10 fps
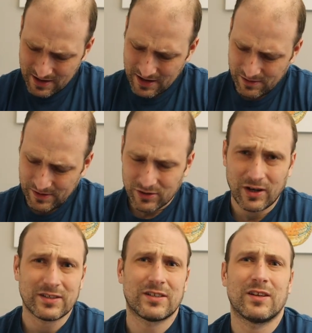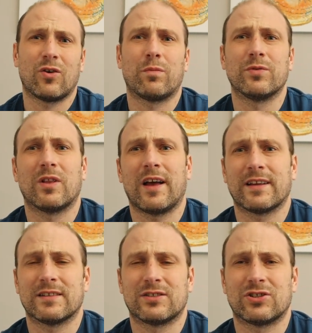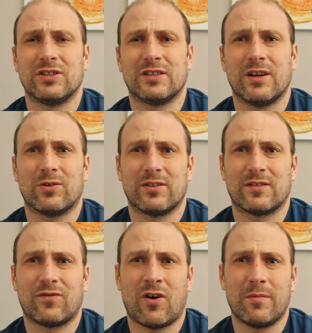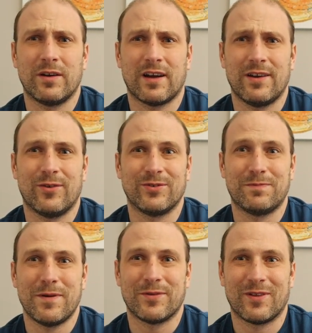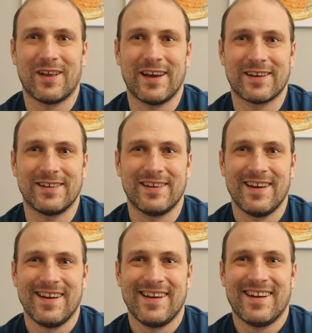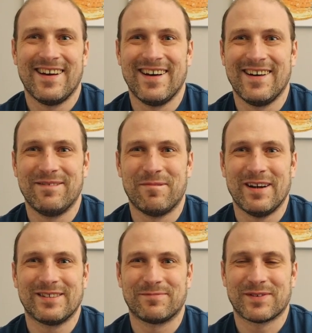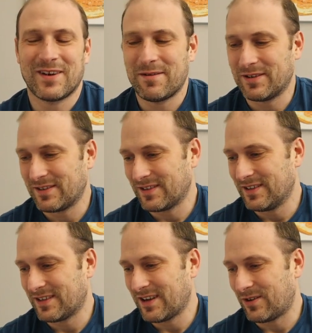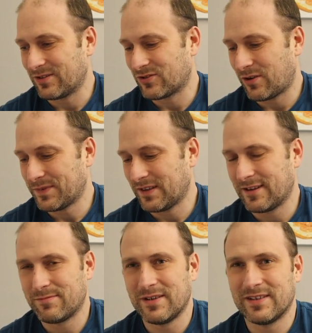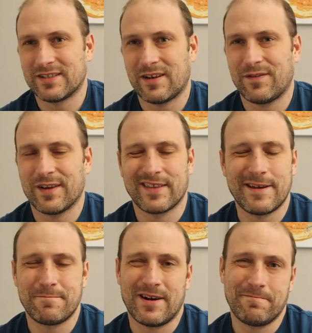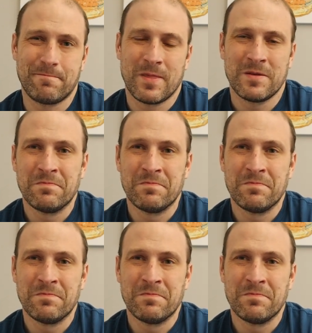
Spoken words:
Anyway, so I still hope you like this cheat day or this format. I know you people don't like it. My subscriber count drops a little bit and stuff like that, but